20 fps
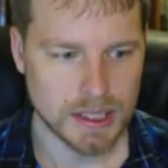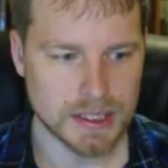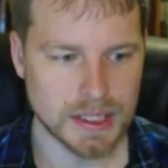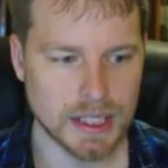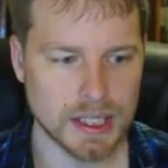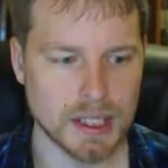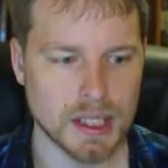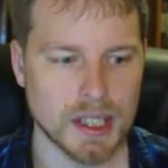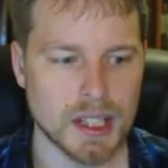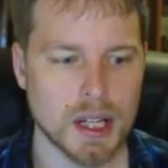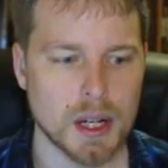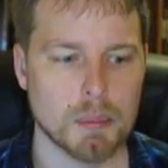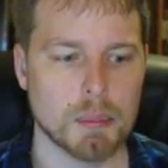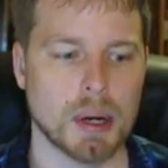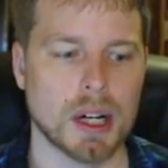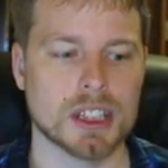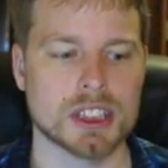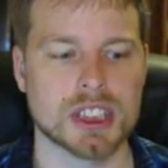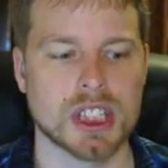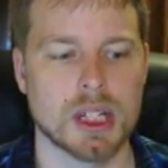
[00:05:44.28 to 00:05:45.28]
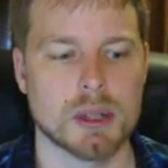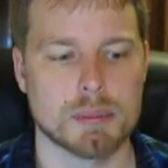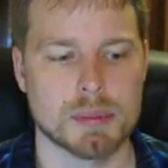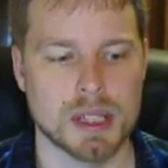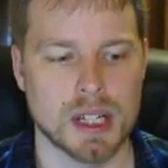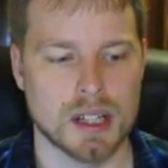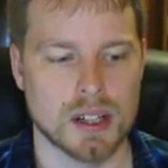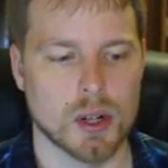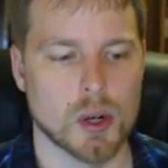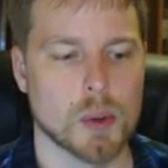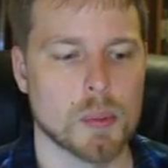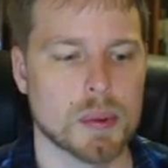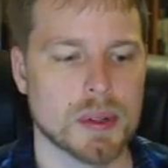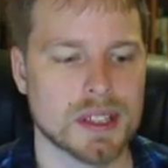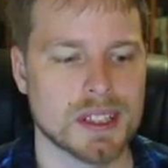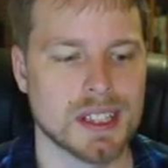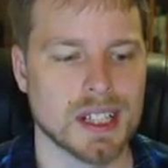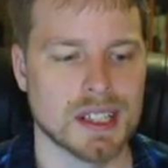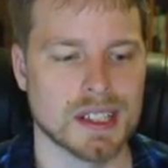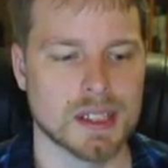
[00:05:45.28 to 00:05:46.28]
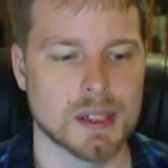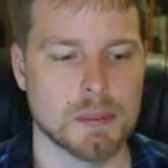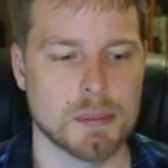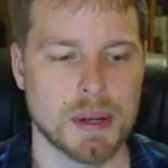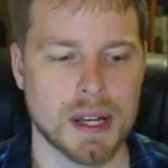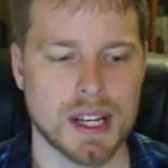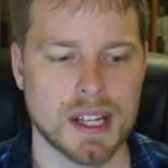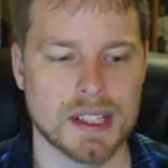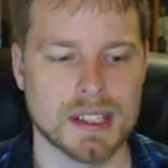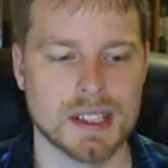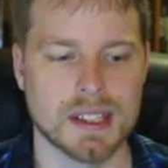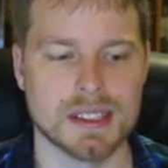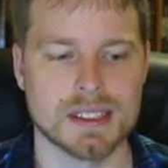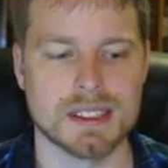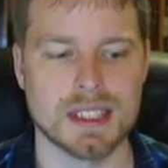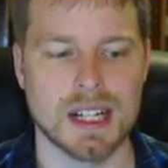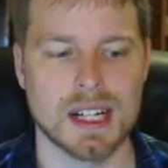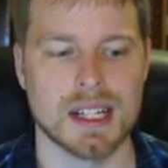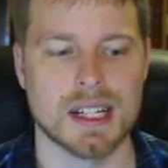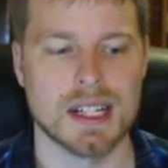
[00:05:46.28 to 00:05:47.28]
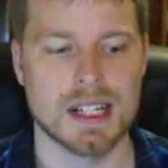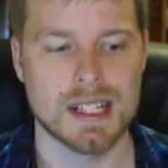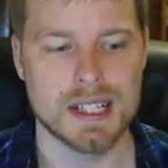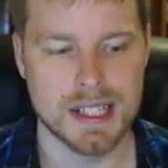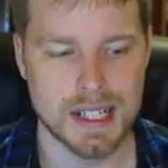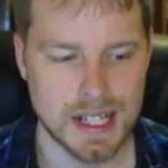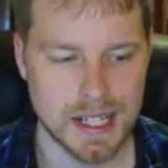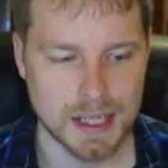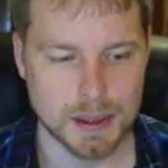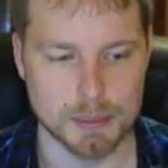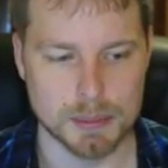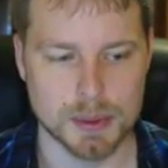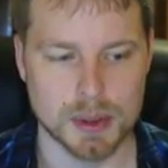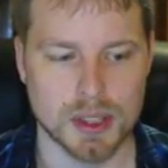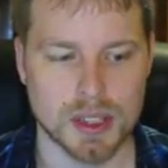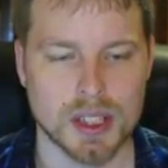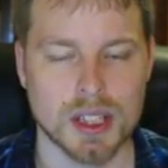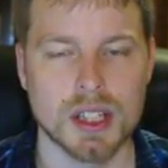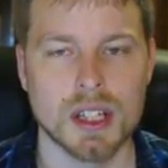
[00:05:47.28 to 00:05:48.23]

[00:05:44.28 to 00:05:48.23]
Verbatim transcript: And then BossShop.open.command.name.